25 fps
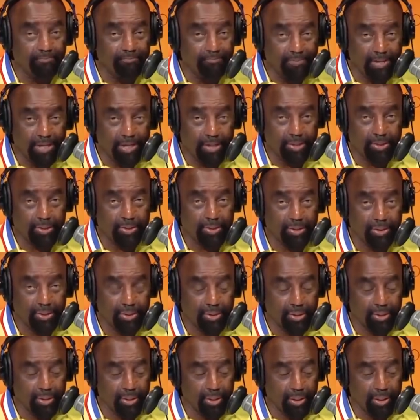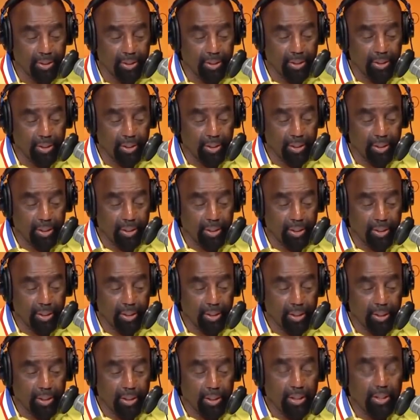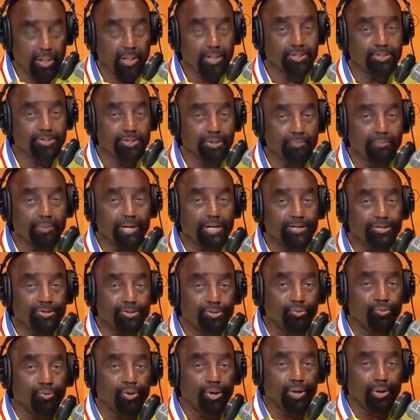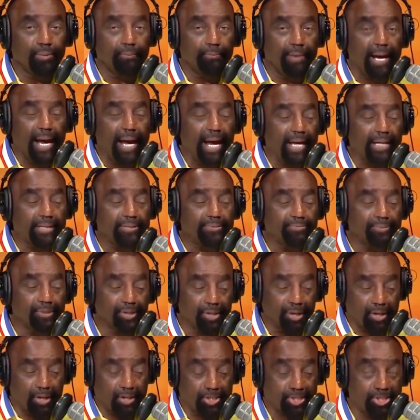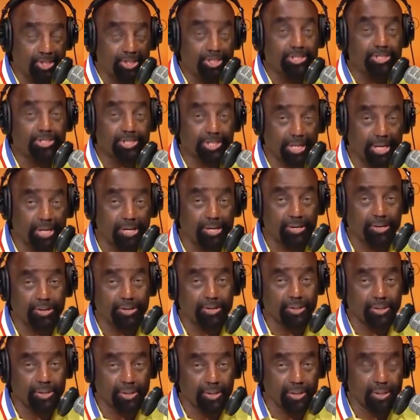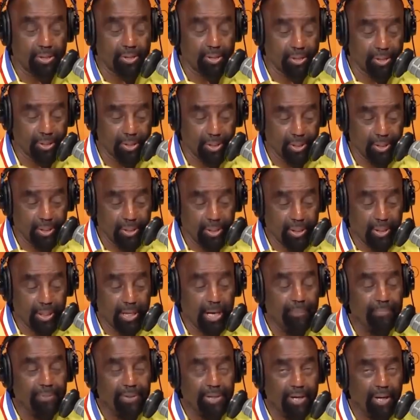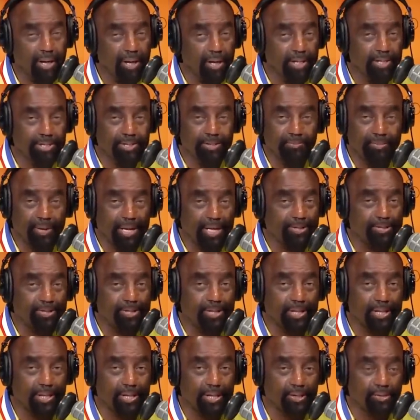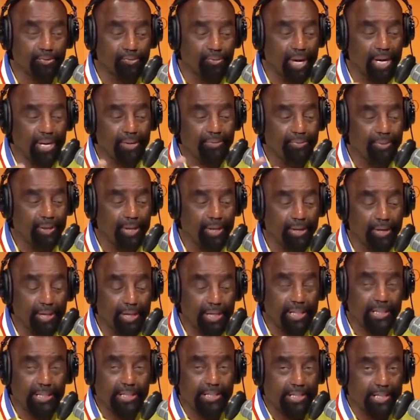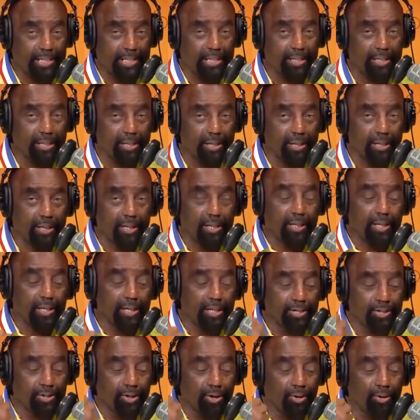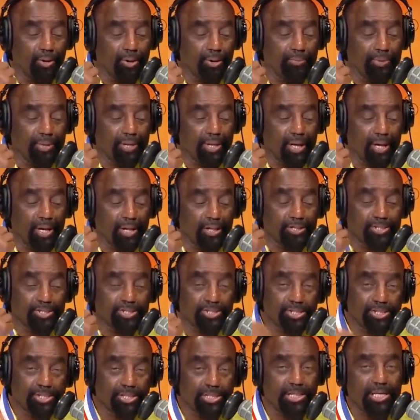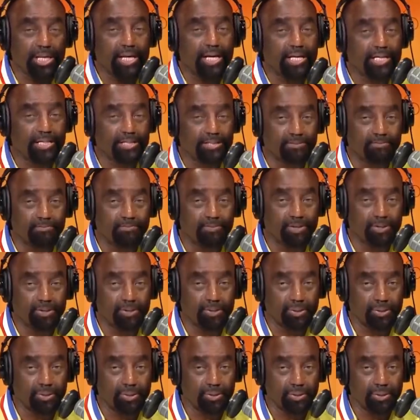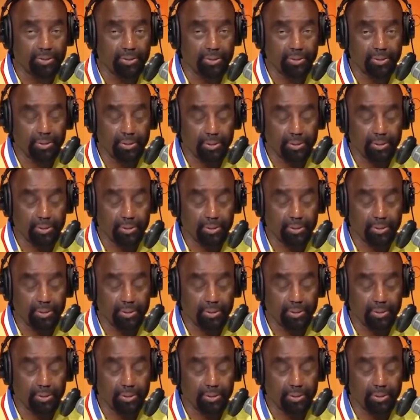in fear. And she'll make you wear a mask because she's scared. Not because it's the best thing, the right thing, or anything. It's only because she has fear.